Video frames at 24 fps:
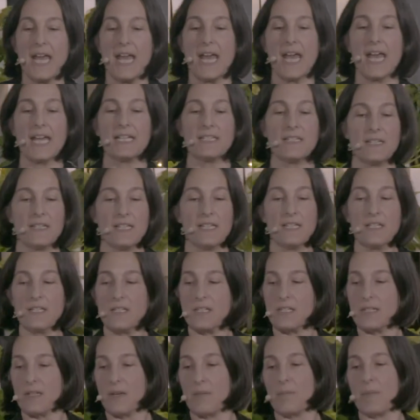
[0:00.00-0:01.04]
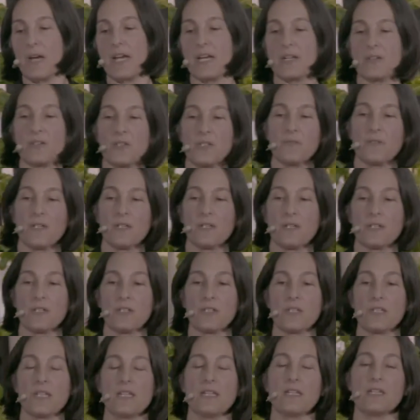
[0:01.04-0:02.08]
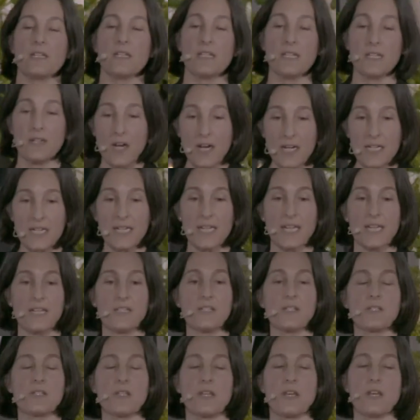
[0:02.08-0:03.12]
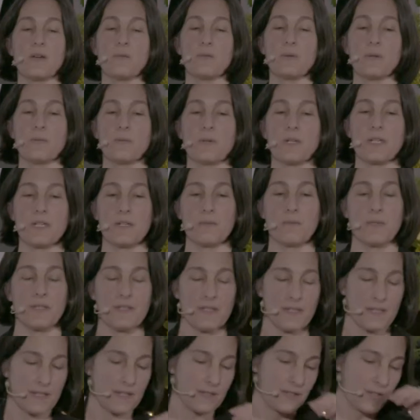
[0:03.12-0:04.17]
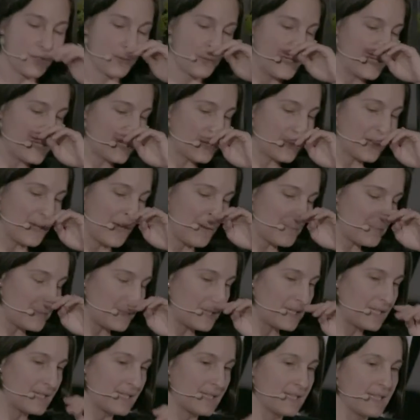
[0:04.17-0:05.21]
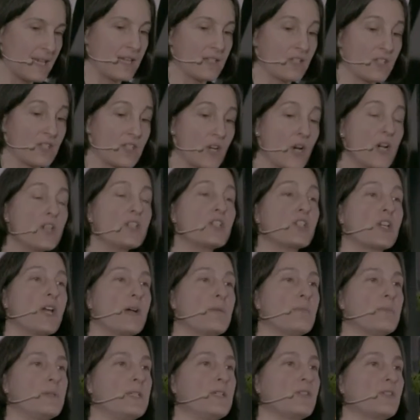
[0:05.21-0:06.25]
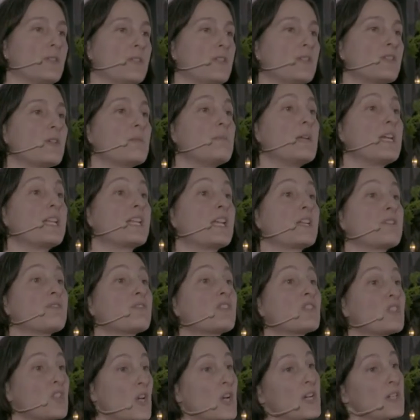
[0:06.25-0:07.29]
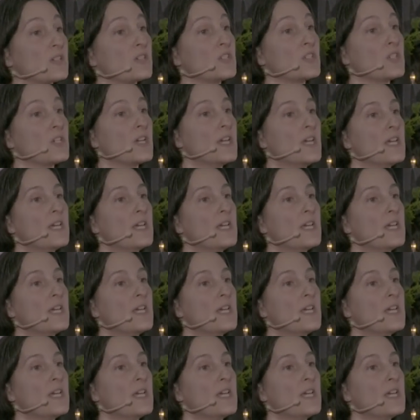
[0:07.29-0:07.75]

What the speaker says: And these microspheres, in our case, we're working with a Swedish company, a starch company, so these are made out of starch.